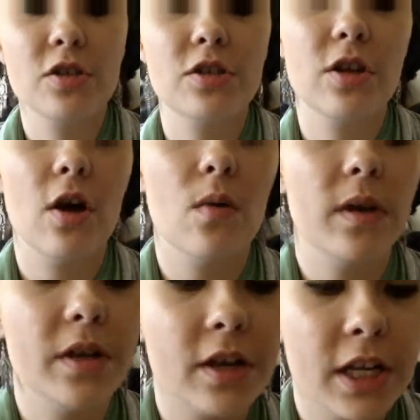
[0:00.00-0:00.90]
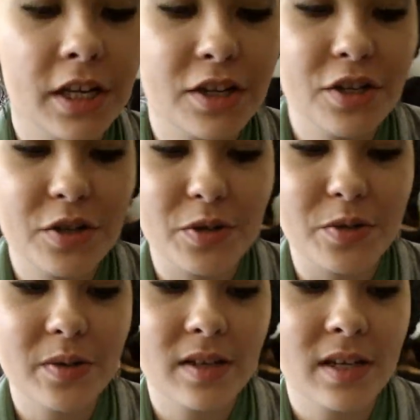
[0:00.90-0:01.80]
So what you're gonna
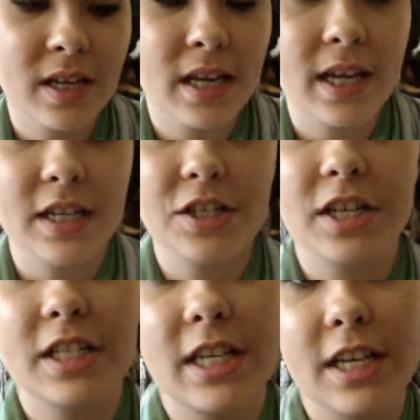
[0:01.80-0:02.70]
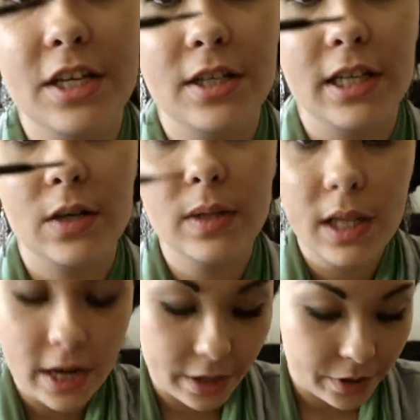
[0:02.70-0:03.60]
do is you're gonna take your liquid
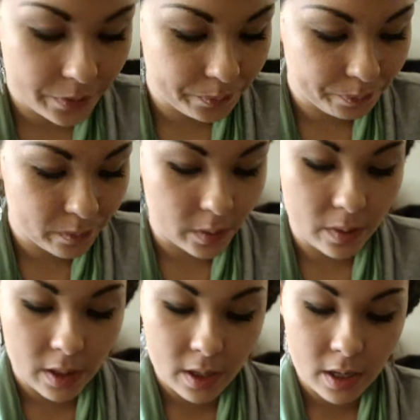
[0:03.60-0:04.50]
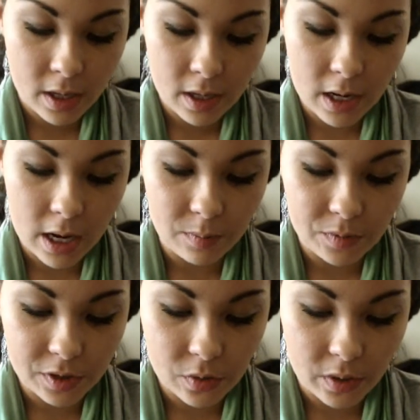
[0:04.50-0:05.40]
liner. I'm
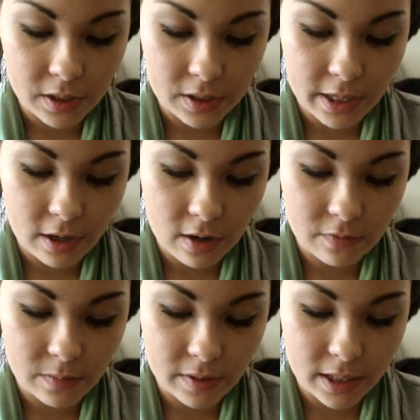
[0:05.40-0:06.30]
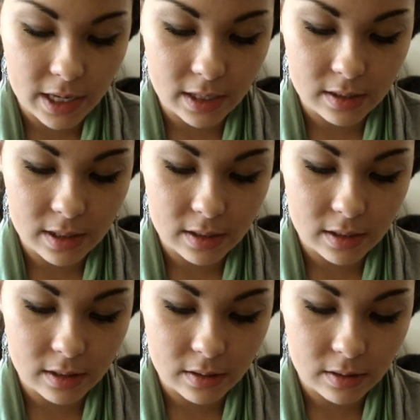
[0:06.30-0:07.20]
just going to take off some of the
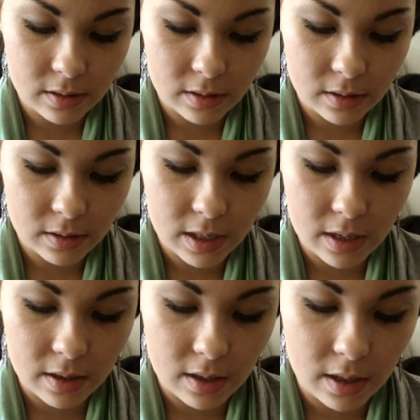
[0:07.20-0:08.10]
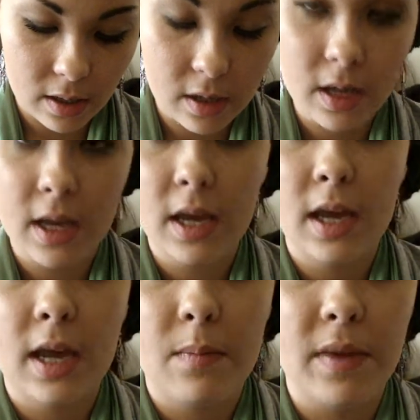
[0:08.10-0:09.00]
excess because it's kind of thick.
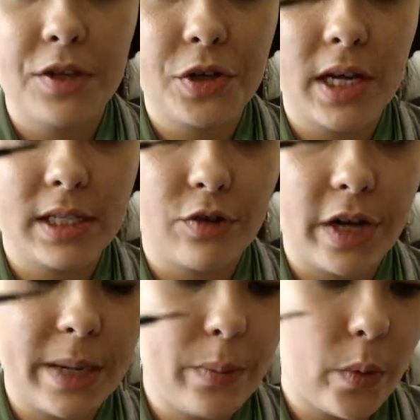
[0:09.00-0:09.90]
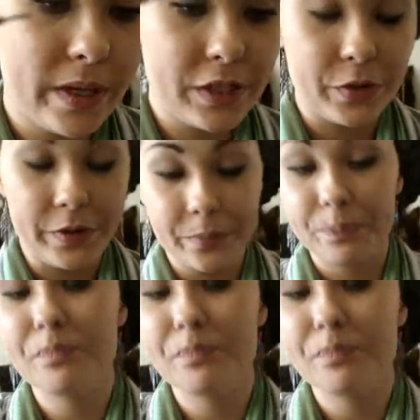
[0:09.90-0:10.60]
Make sure it has a great point to it.